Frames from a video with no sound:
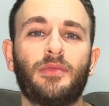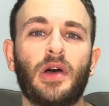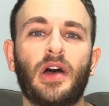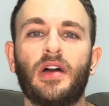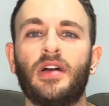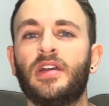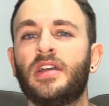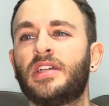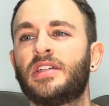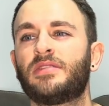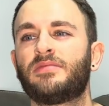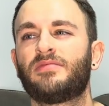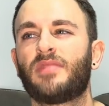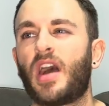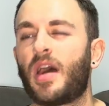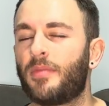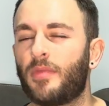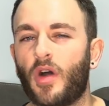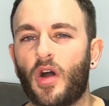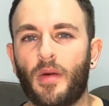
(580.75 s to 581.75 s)
but
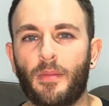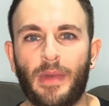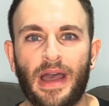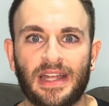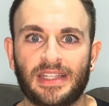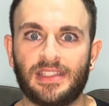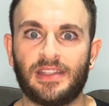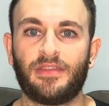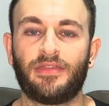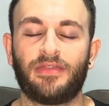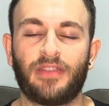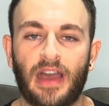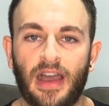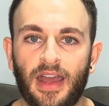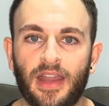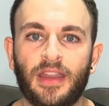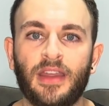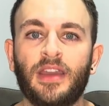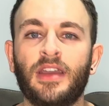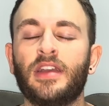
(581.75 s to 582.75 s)
I'm not a massive
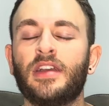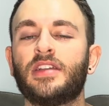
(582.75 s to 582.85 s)
fan.